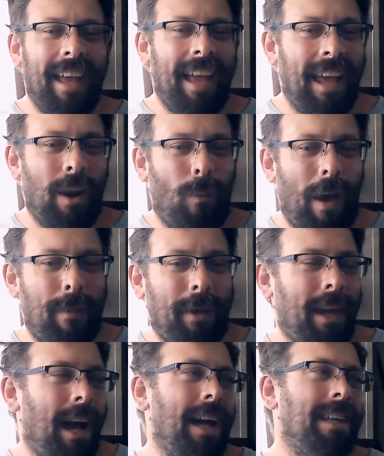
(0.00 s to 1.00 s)
In a way,
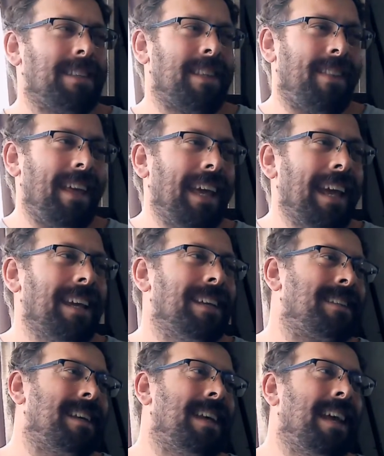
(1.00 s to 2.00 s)
because the thing
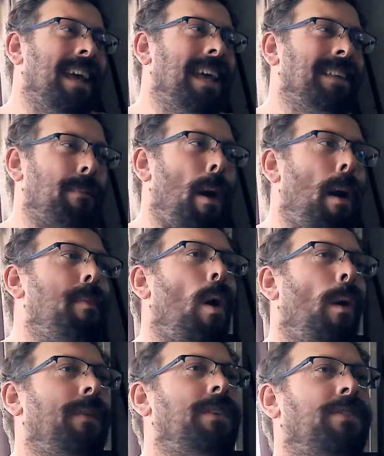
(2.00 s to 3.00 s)
is that
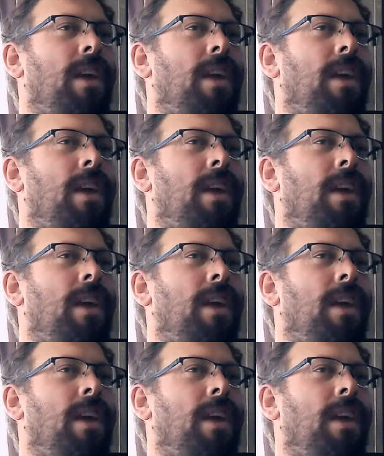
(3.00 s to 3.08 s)
Papillon